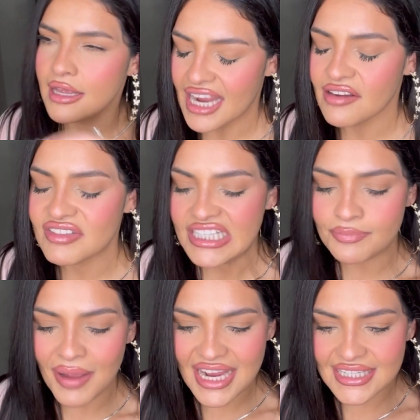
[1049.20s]
Kind of
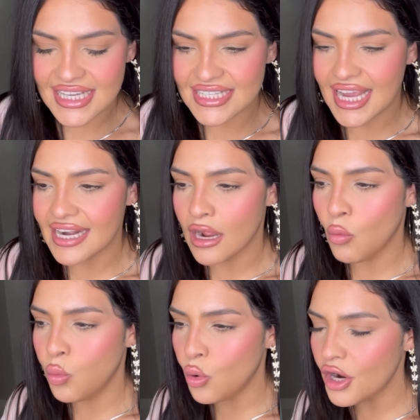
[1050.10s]
spicy. It's kind
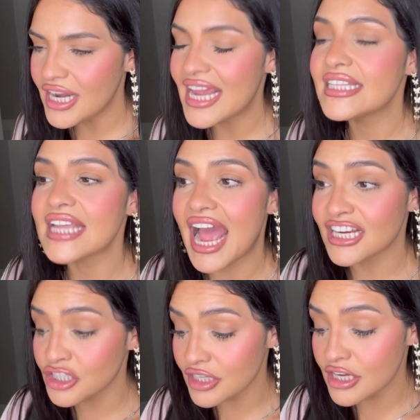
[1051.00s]
of woody. It's
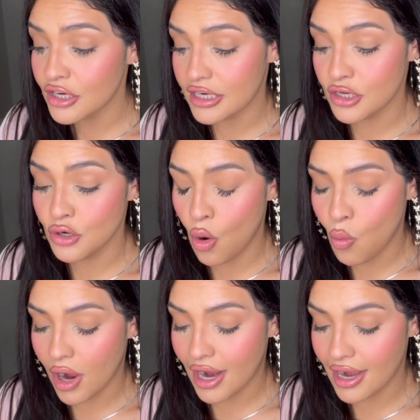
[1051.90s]
actually good. You know
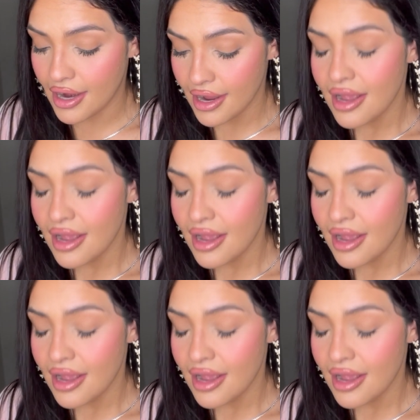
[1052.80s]
what?